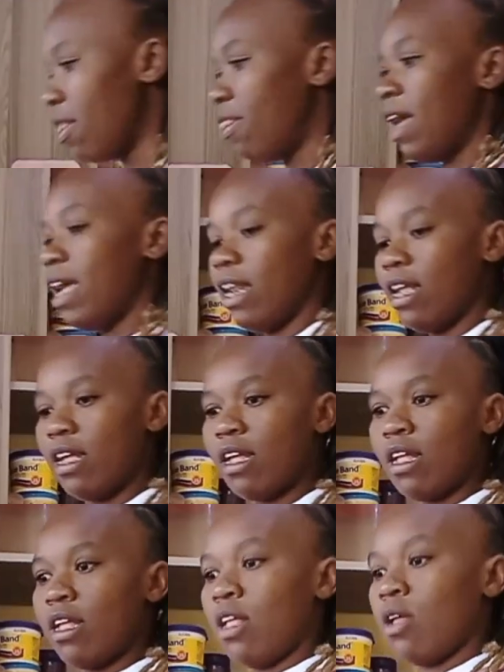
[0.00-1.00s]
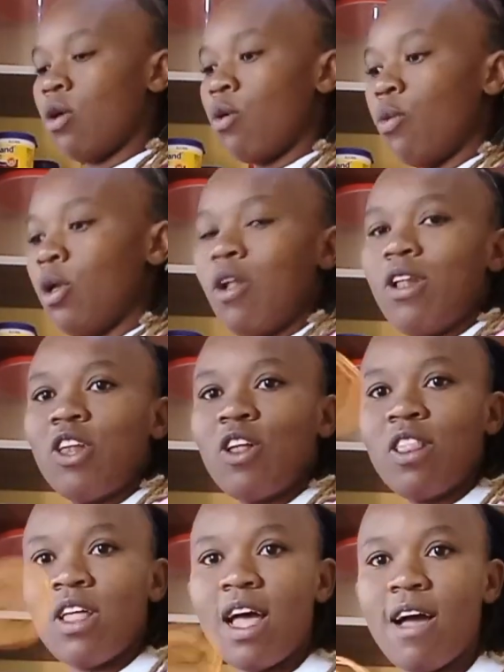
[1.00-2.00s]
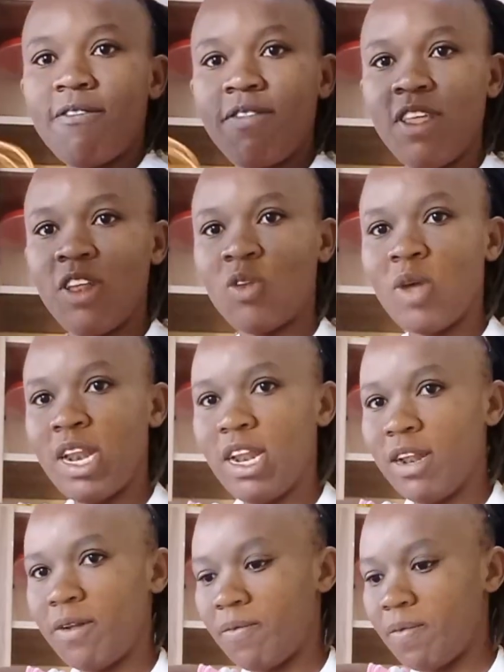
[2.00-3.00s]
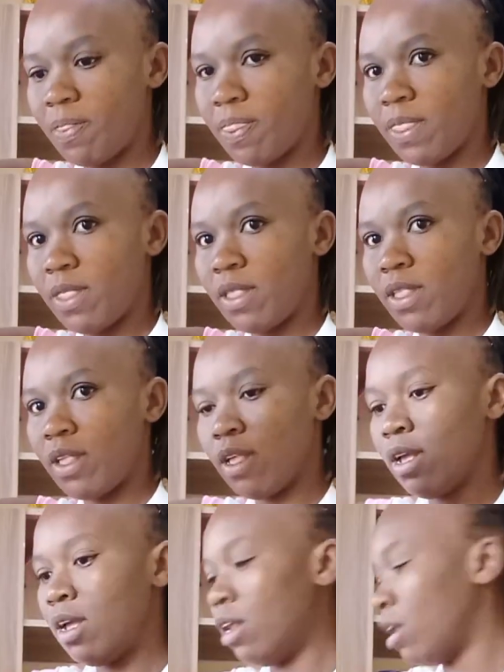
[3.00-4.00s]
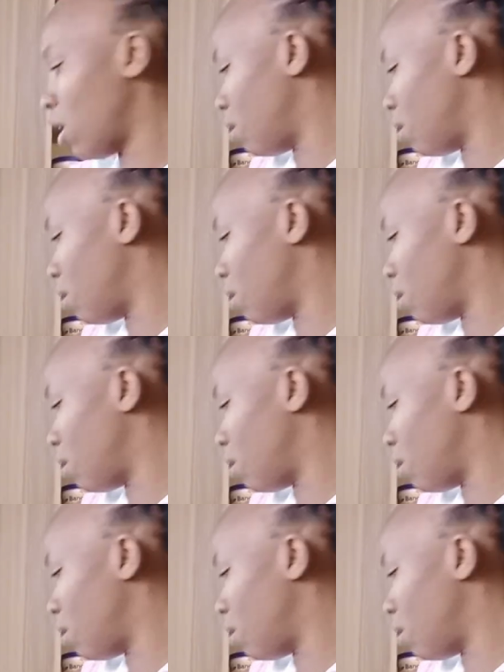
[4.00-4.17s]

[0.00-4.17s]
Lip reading: Then we also have this one. It